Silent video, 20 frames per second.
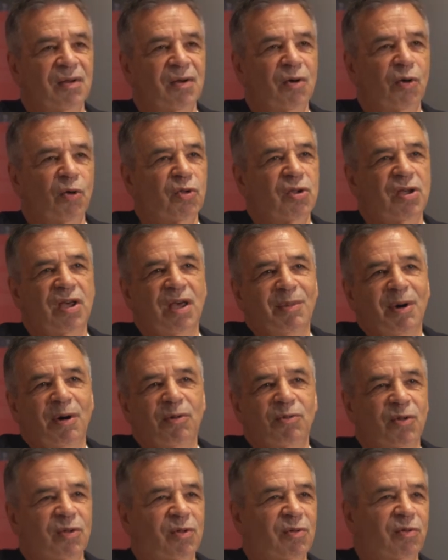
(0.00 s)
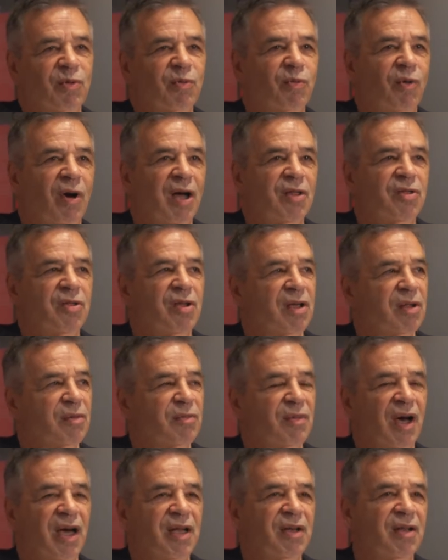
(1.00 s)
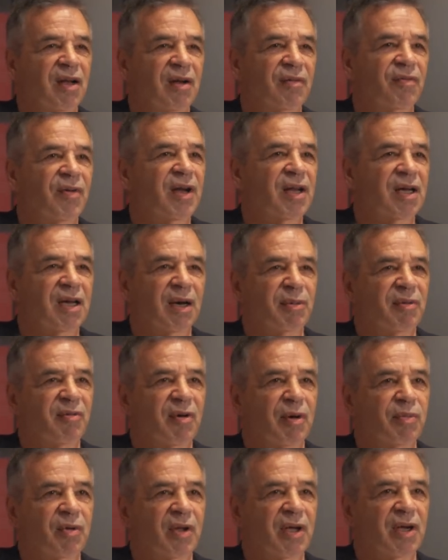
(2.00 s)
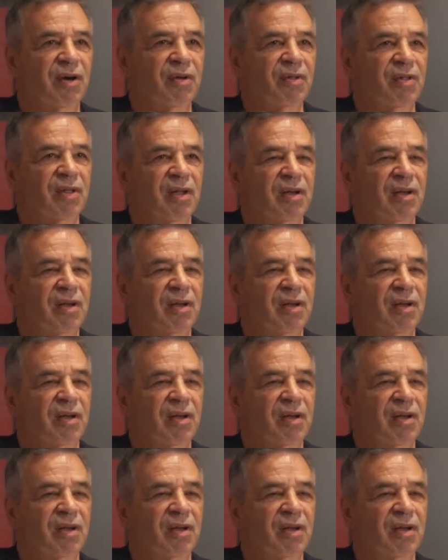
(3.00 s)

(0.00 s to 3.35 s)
coach came out and just was watching and identified a couple of our players.